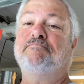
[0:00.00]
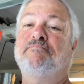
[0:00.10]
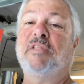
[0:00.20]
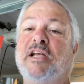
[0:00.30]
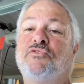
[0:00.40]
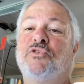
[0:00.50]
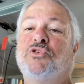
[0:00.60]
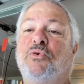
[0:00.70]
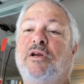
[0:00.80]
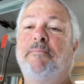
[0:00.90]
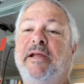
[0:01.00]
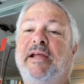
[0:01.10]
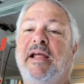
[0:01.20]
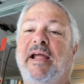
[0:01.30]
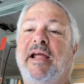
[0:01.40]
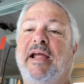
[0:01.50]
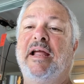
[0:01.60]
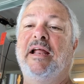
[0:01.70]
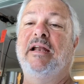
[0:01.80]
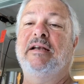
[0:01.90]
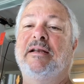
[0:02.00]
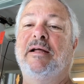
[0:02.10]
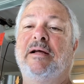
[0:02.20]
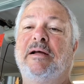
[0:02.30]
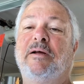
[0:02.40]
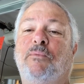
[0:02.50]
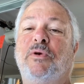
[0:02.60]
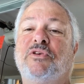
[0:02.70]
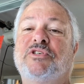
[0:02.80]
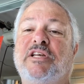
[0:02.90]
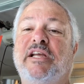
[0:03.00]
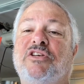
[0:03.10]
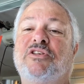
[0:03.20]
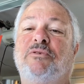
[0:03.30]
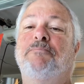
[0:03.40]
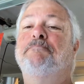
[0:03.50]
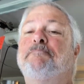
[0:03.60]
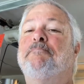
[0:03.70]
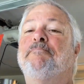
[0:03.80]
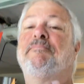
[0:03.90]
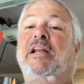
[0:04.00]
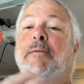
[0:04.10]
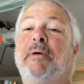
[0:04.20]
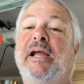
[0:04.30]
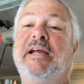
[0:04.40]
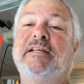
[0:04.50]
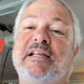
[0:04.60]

thanks for joining me, and we'll see you soon. Vinny B's